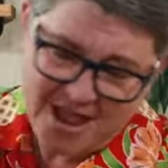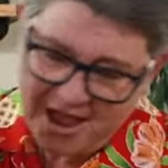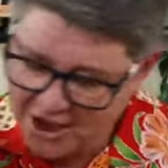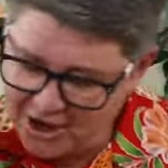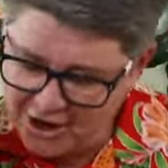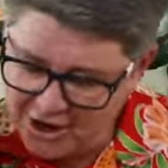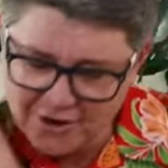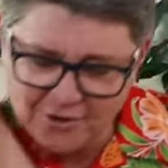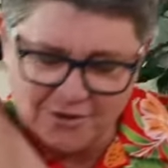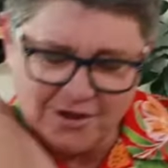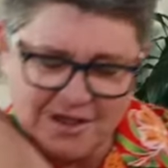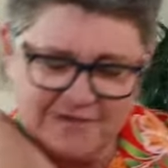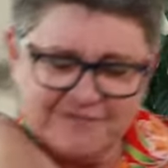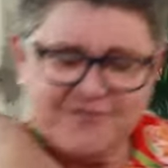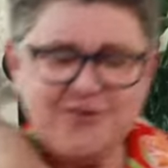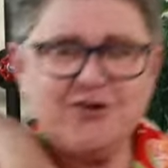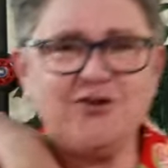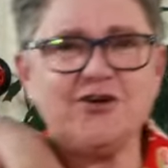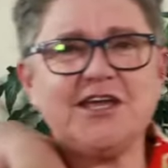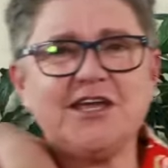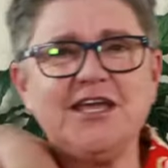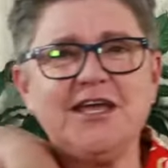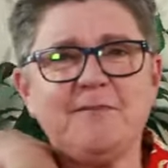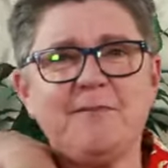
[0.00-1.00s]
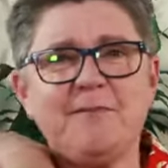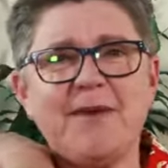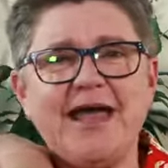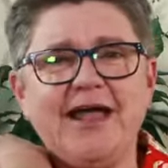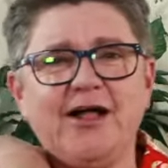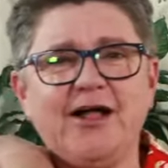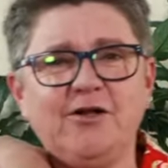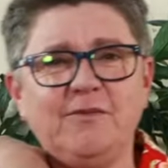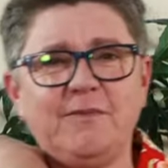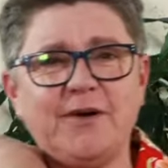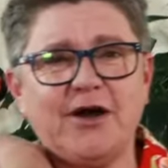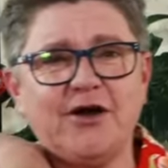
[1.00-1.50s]
Oh, if you're looking at my
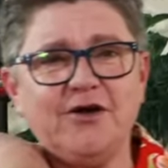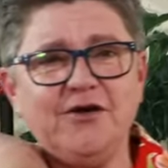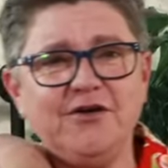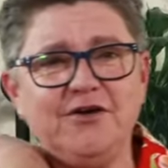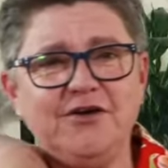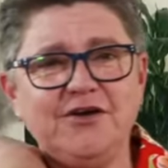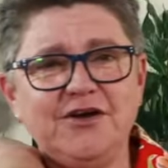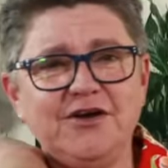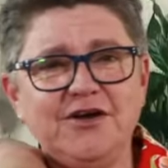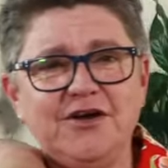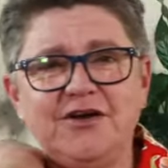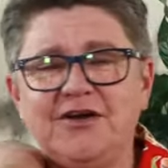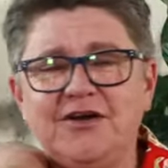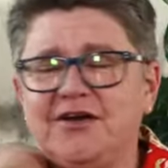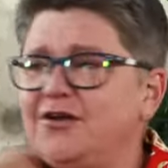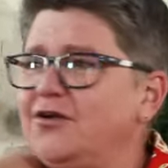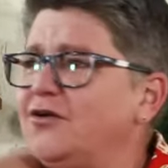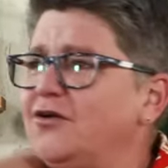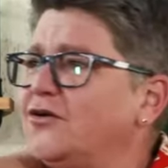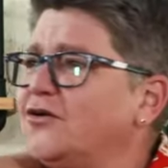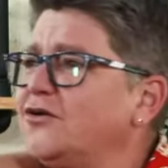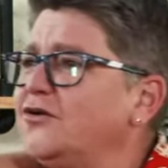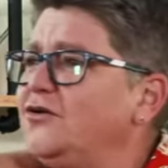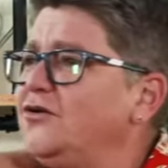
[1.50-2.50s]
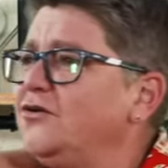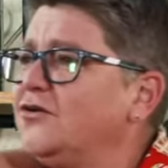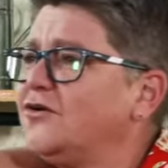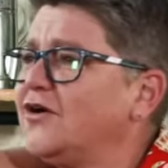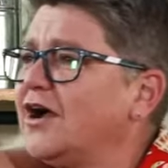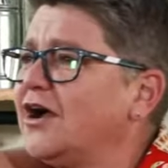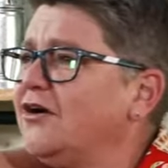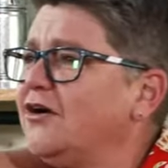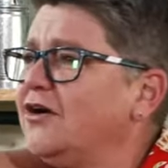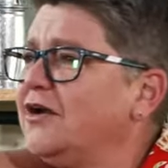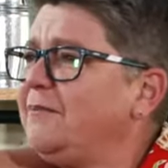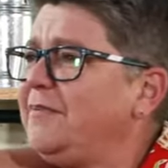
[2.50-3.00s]
elbow, look, I
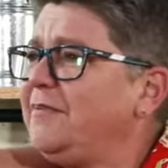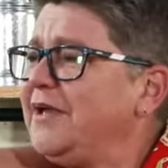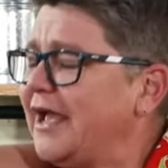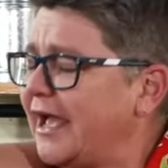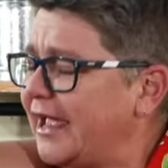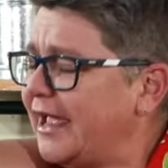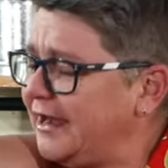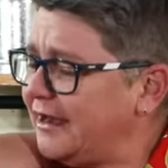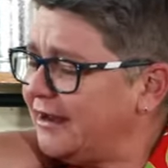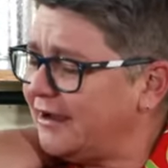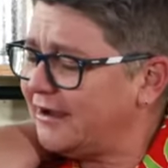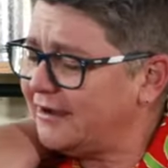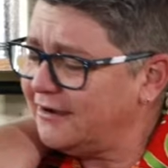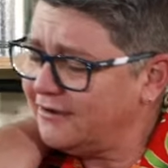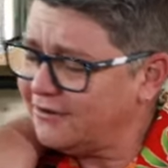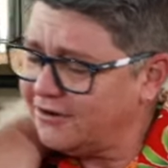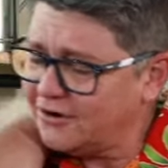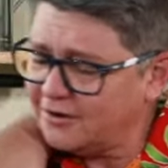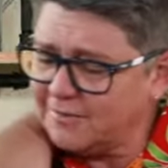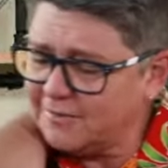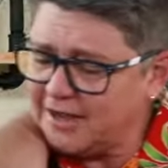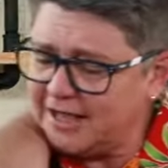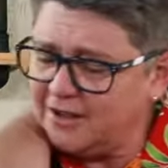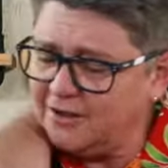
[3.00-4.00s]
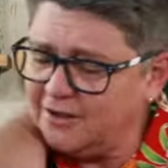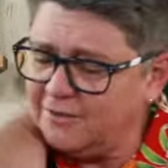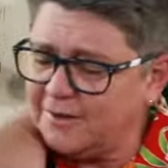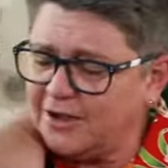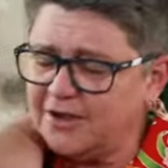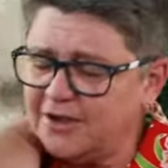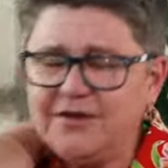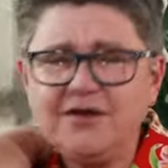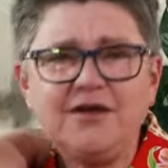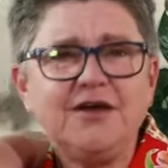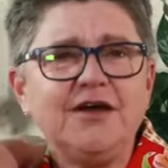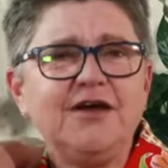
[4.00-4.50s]
got a big ana on my
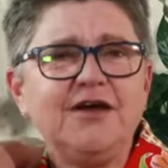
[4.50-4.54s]
elbow.